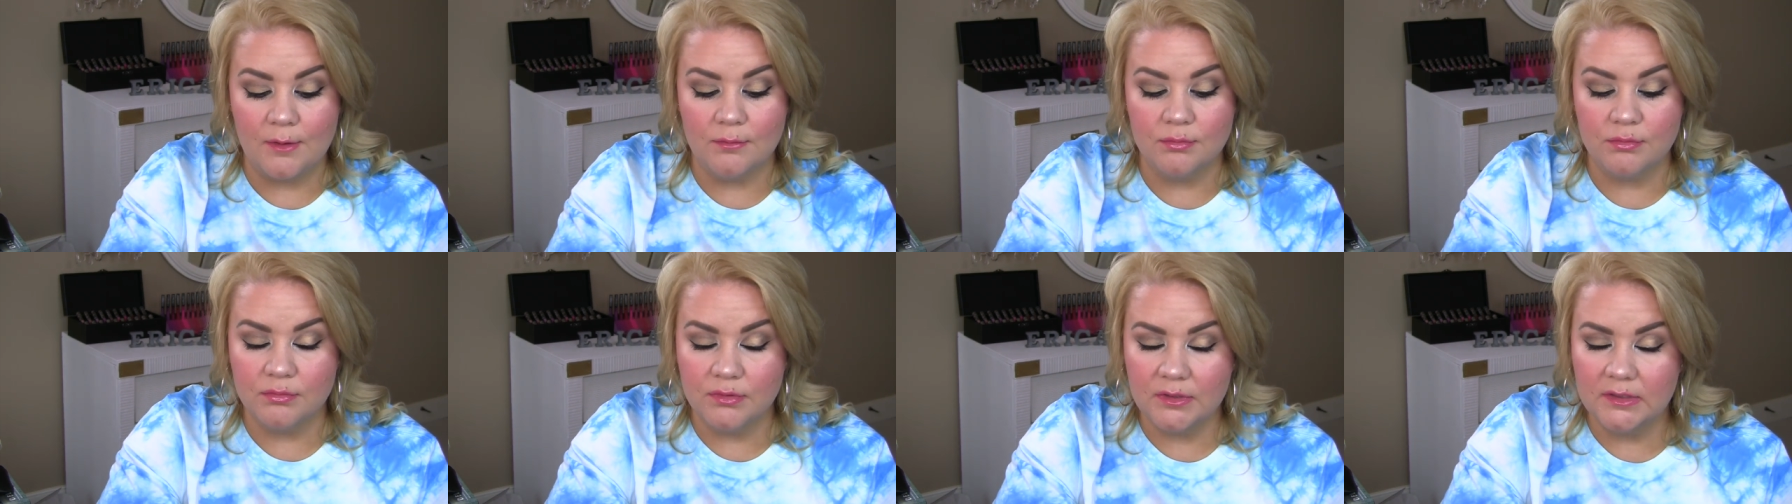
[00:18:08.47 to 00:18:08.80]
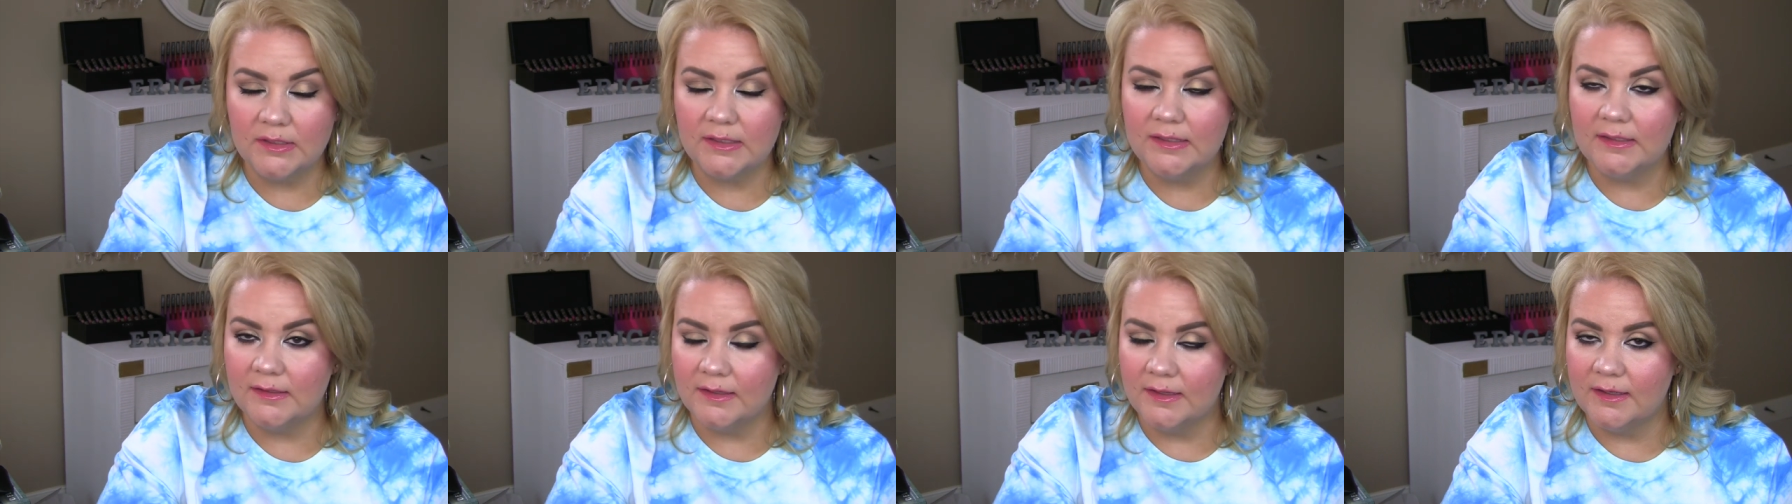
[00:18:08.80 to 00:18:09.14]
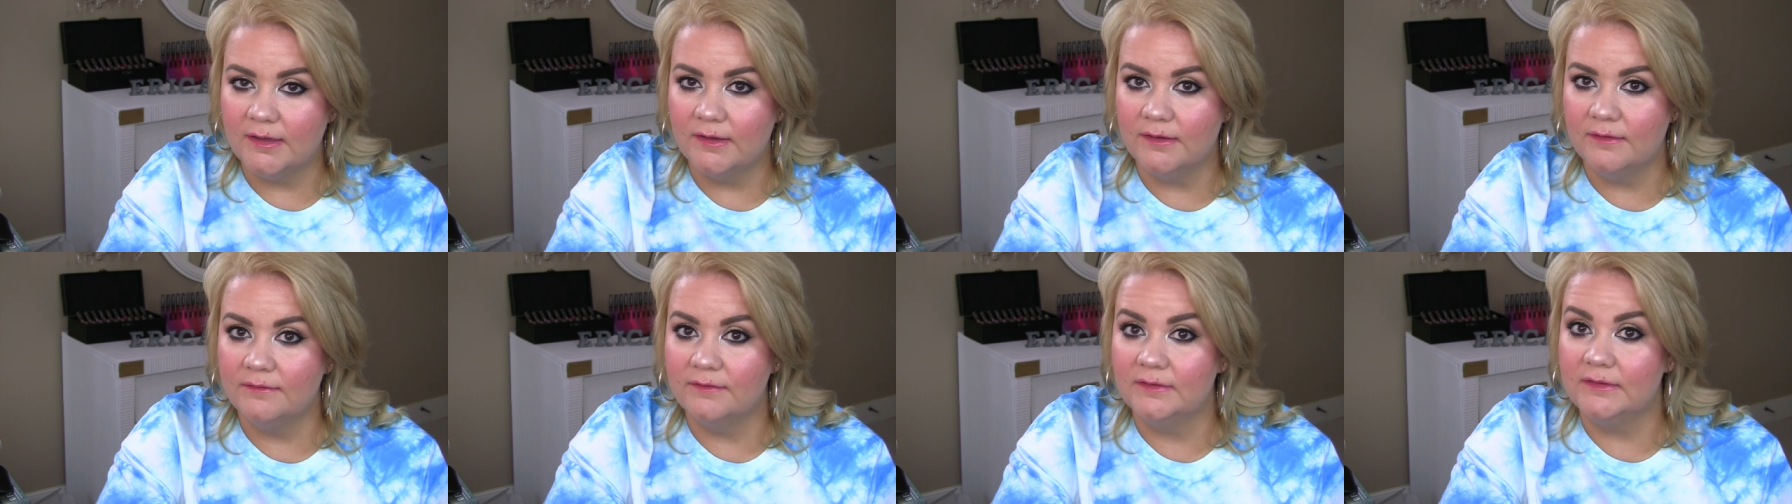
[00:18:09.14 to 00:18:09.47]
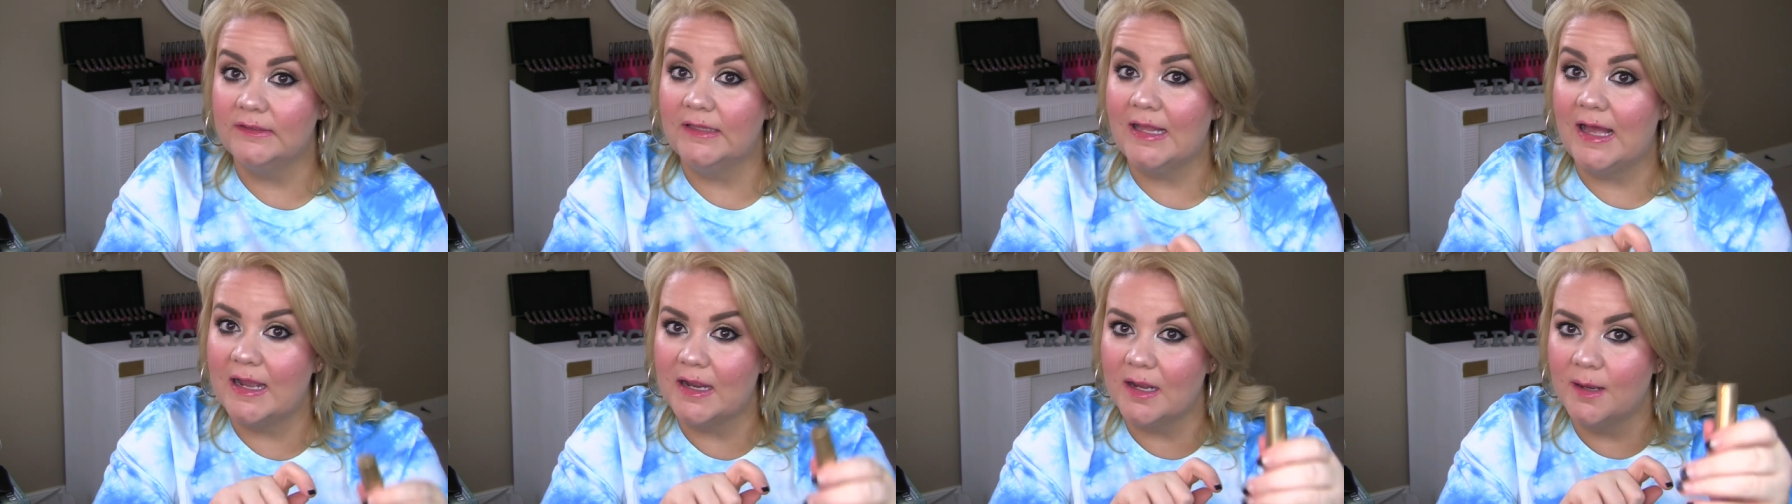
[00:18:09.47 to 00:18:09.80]
really love
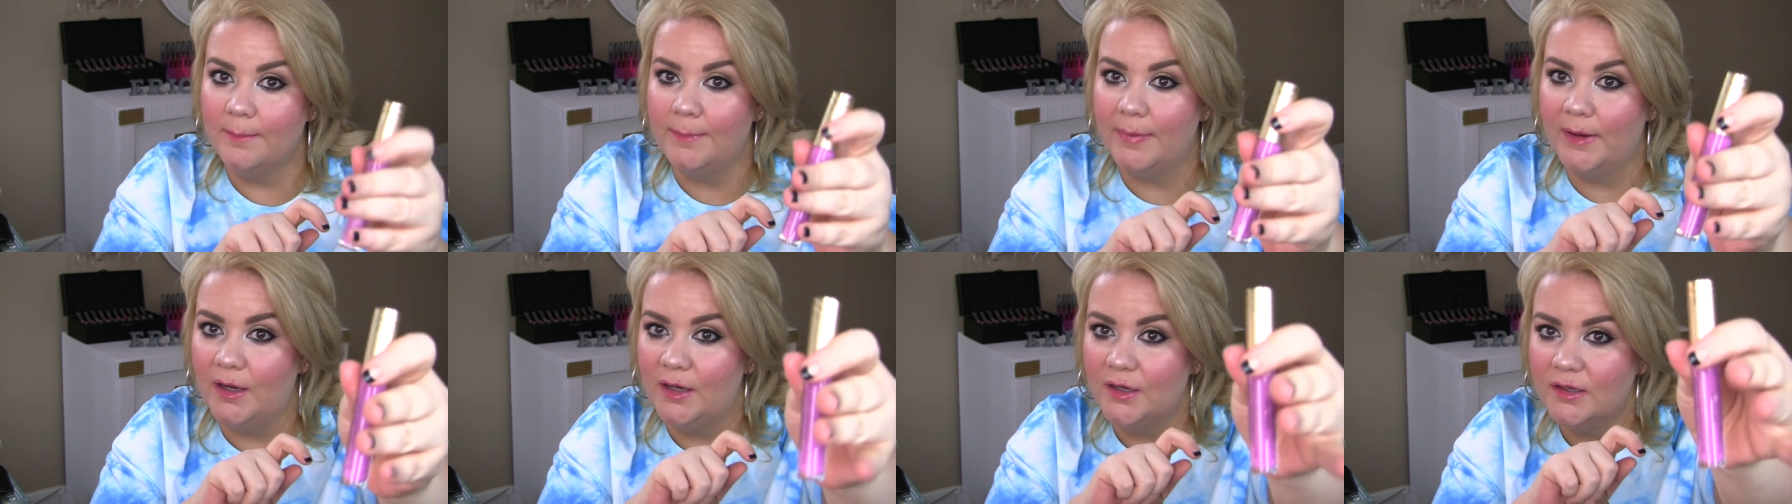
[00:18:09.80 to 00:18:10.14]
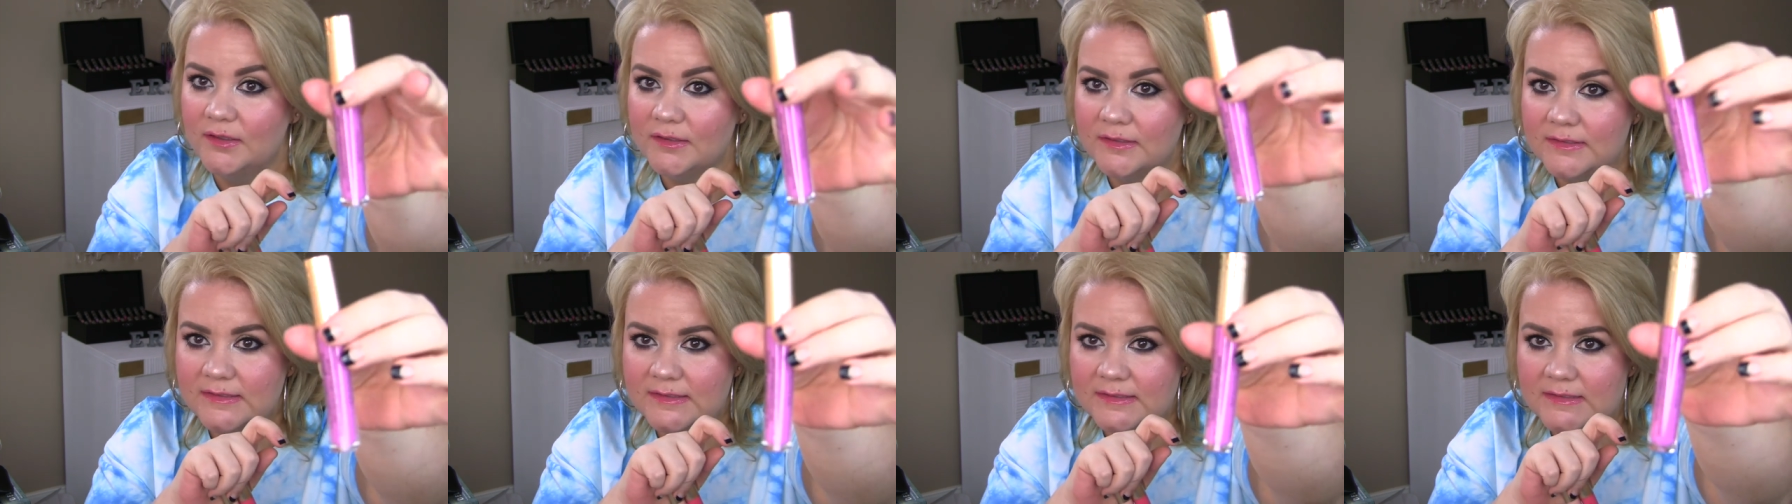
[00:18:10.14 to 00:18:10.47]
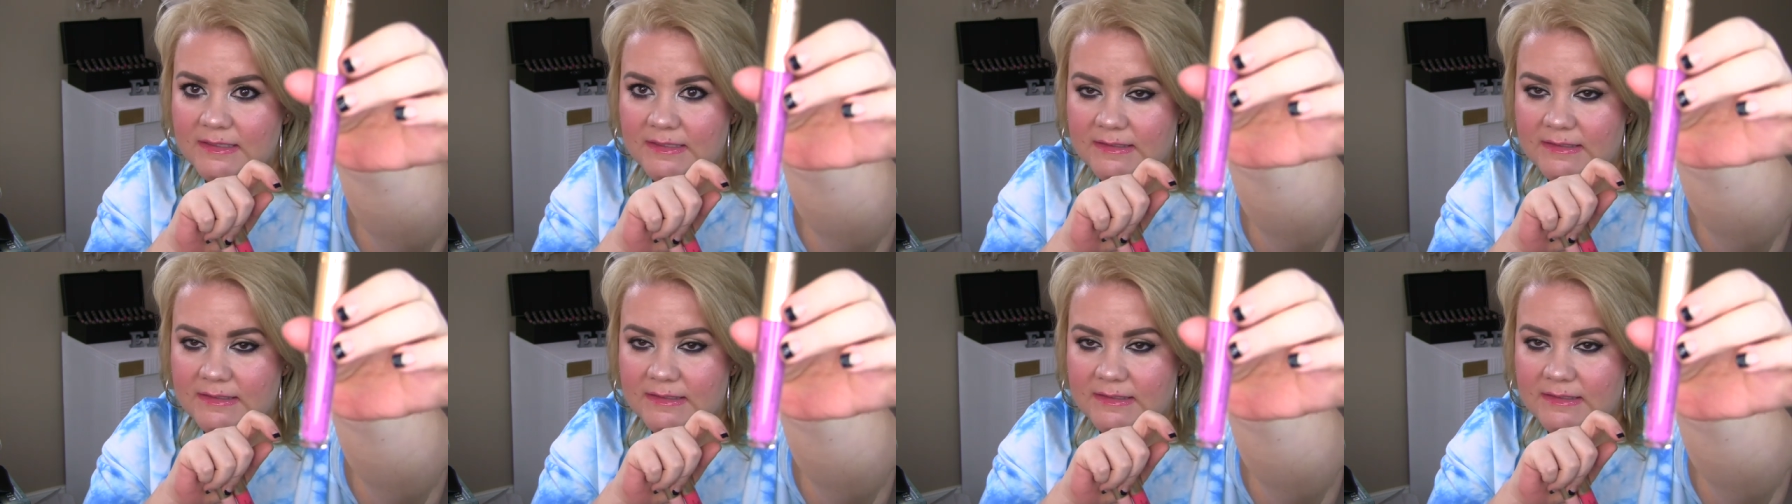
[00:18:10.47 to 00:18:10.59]
Like a Boss.